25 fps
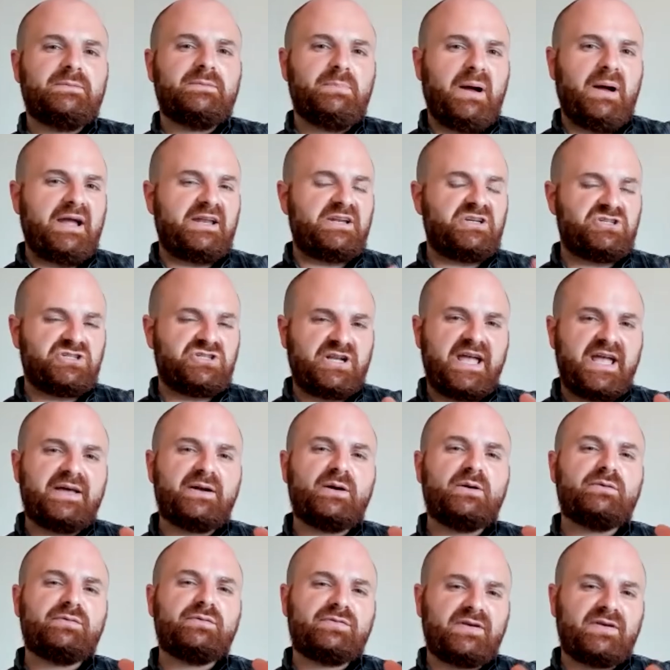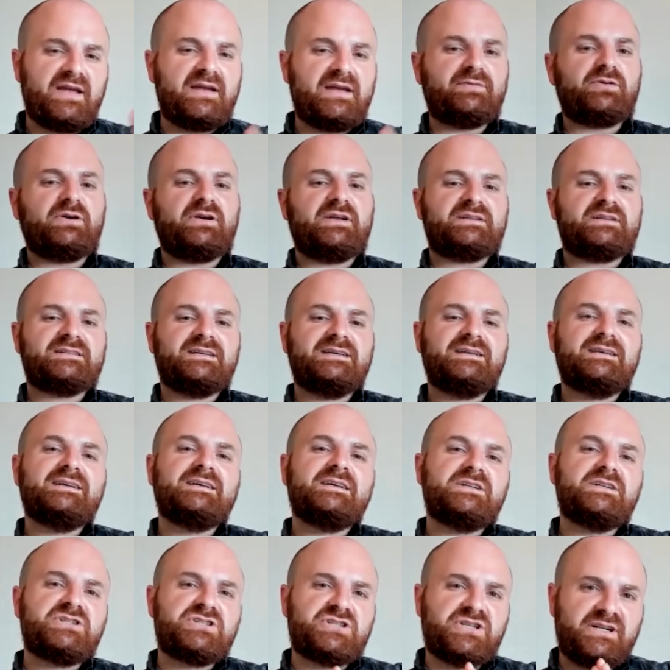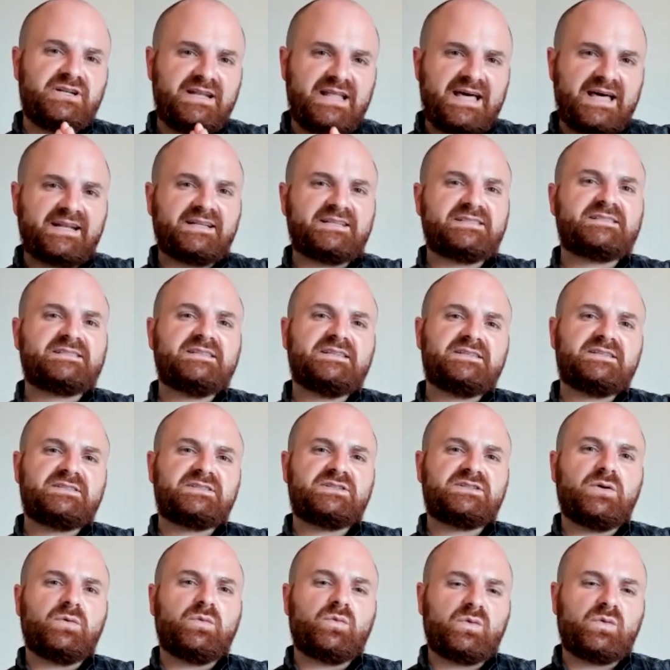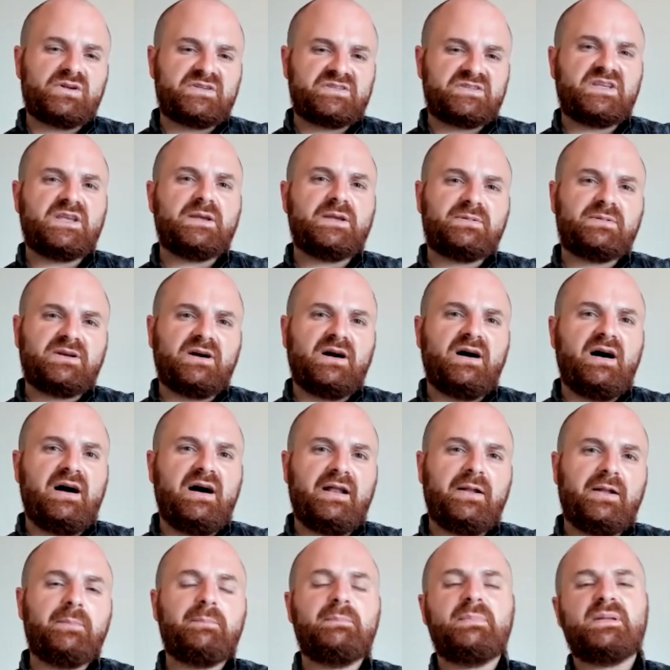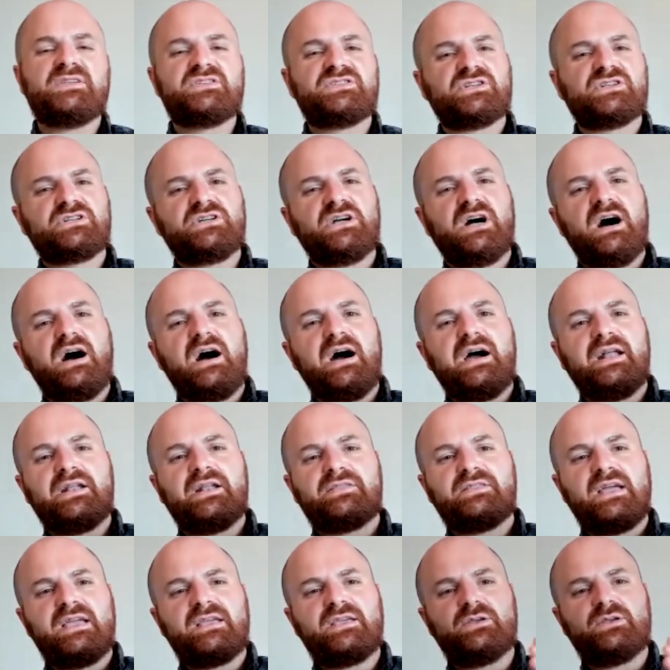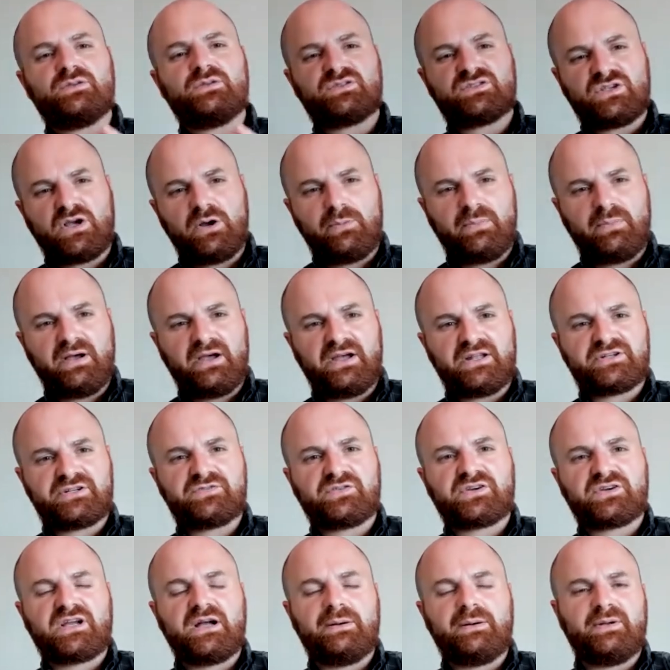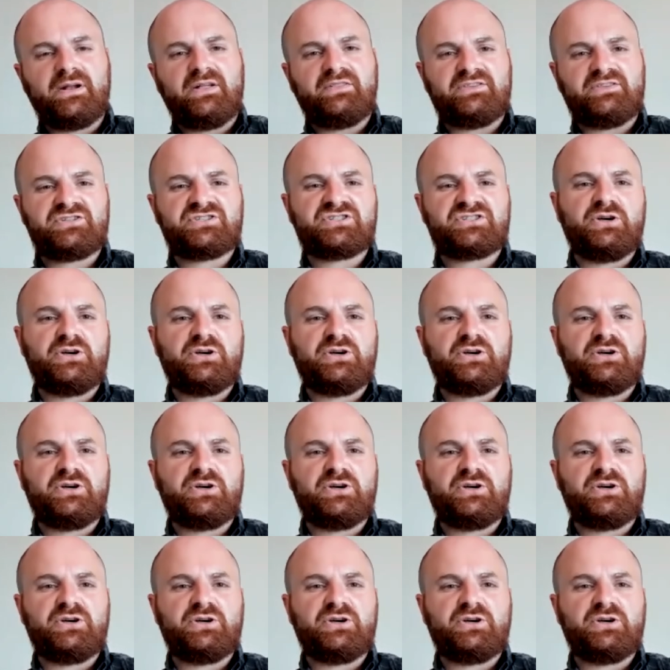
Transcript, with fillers: by channel favorite geneticist Razib Khan. Mister Khan, thank you so much for coming on the